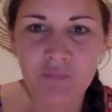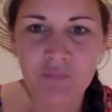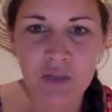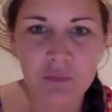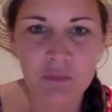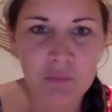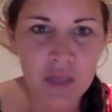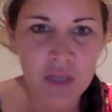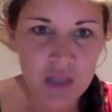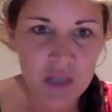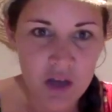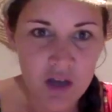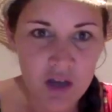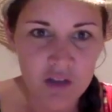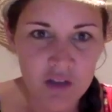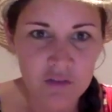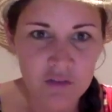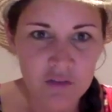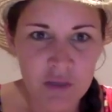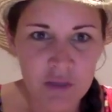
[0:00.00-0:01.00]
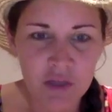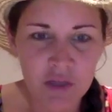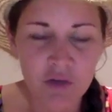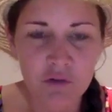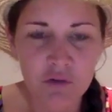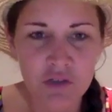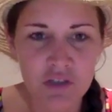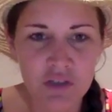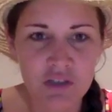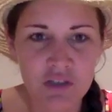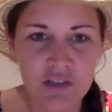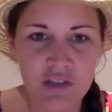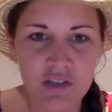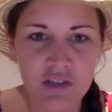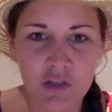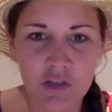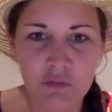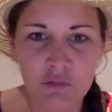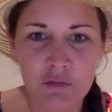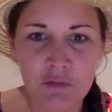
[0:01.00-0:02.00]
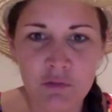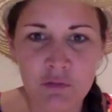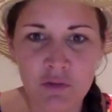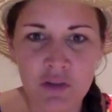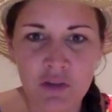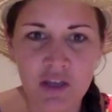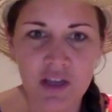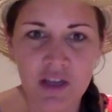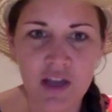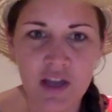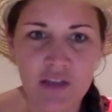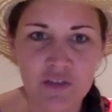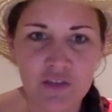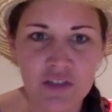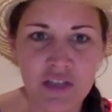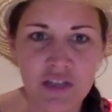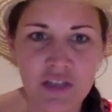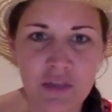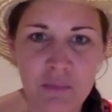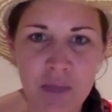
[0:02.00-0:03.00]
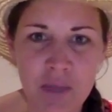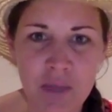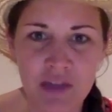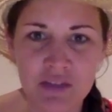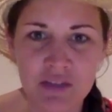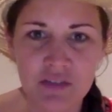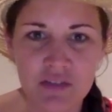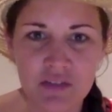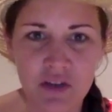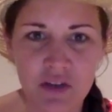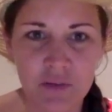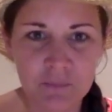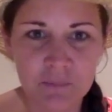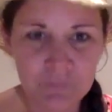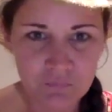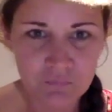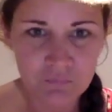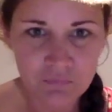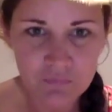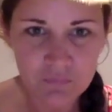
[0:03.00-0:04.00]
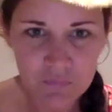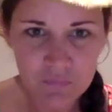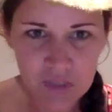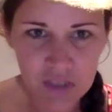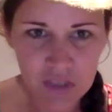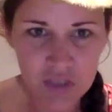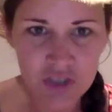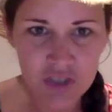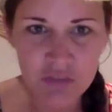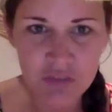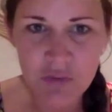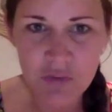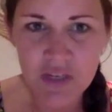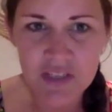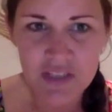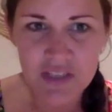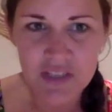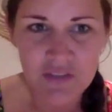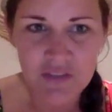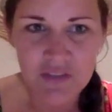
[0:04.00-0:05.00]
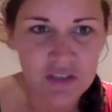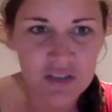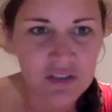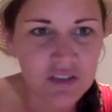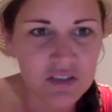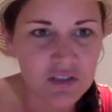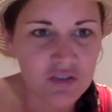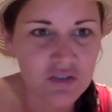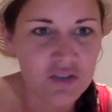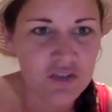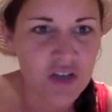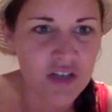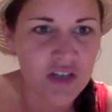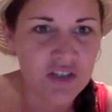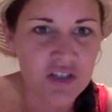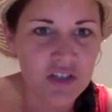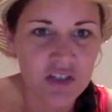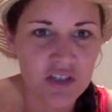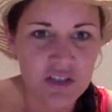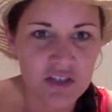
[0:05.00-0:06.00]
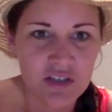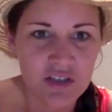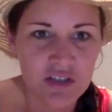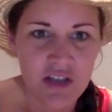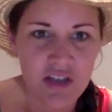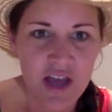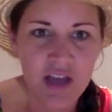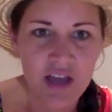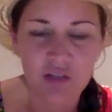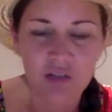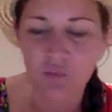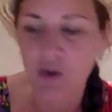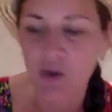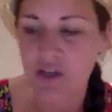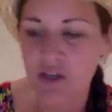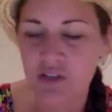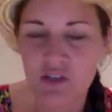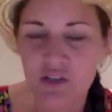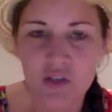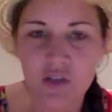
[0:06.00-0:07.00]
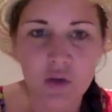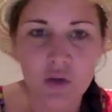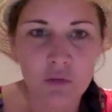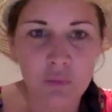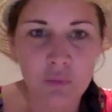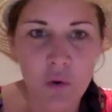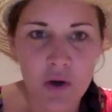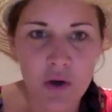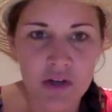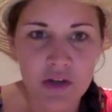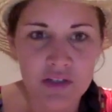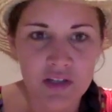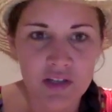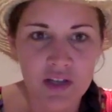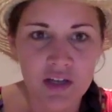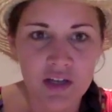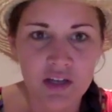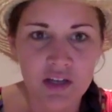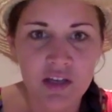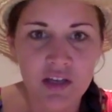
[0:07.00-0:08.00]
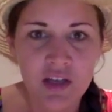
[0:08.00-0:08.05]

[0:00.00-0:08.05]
and meet all of my coaches and other people that I haven't yet met. So just wanted to give a little introduction into that and why it's so important to